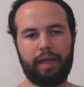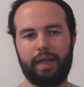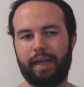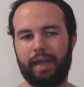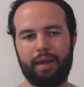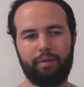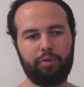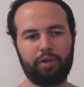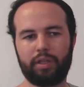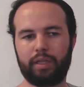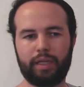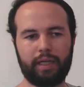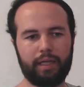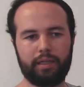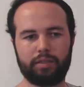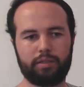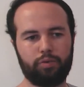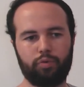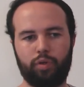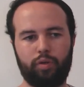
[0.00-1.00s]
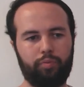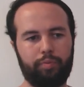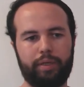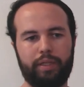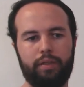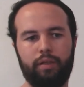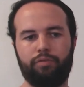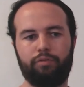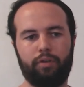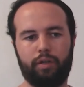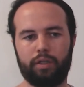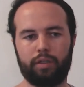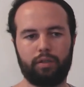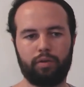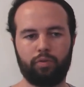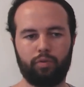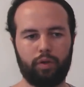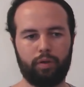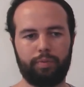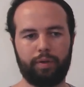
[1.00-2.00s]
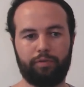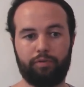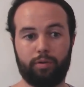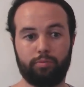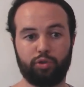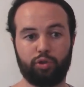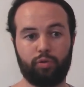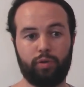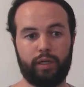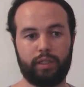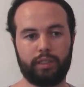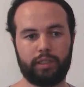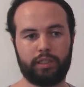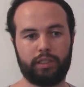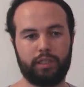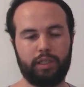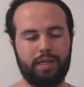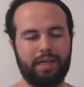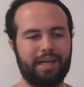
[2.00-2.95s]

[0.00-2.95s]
everything else will be different, will be from scratch.